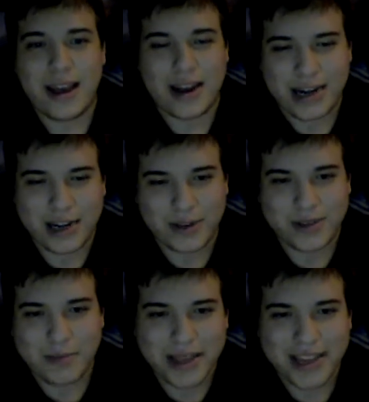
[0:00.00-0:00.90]
I need to do
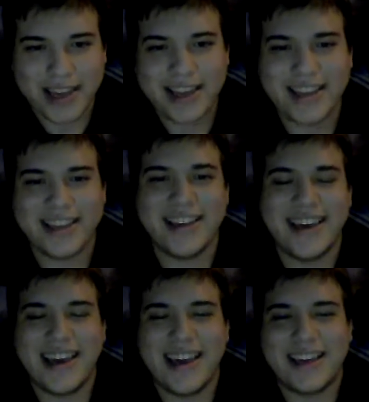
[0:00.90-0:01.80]
something.
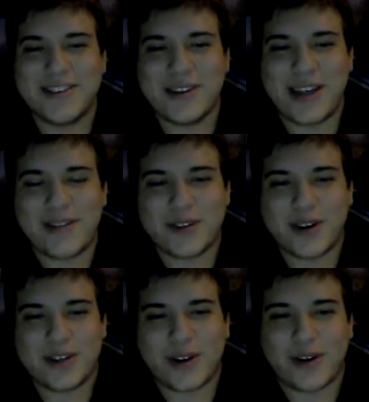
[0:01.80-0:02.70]
So they have to
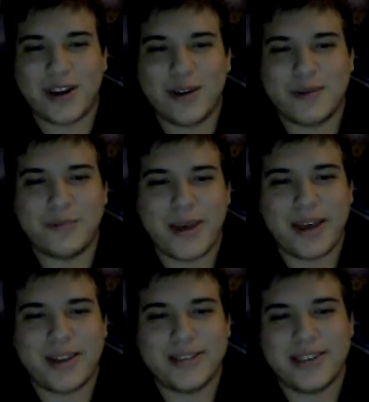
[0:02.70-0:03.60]
try to target it with
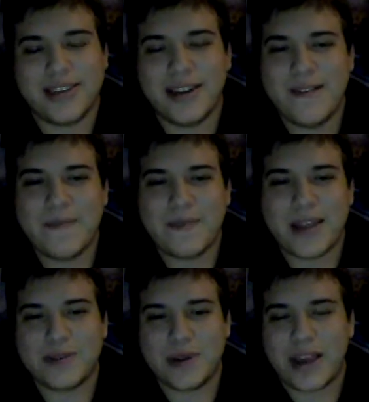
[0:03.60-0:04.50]
spells, and
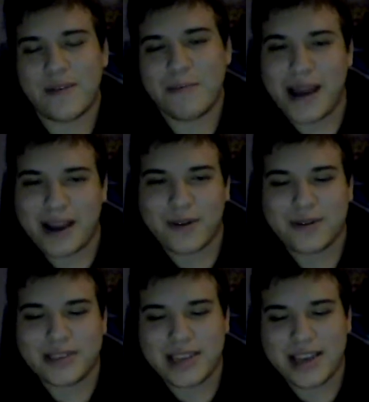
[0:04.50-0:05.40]
that's when you have your back
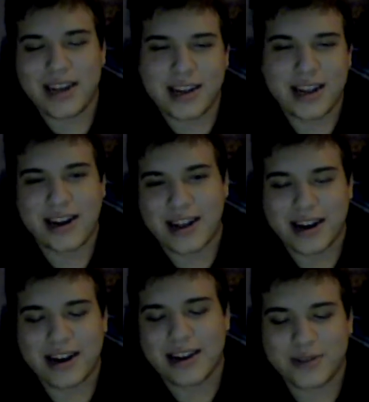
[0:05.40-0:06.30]
row set, da da
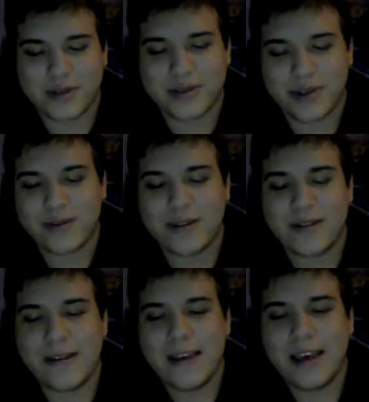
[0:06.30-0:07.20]
da da, so on and so forth.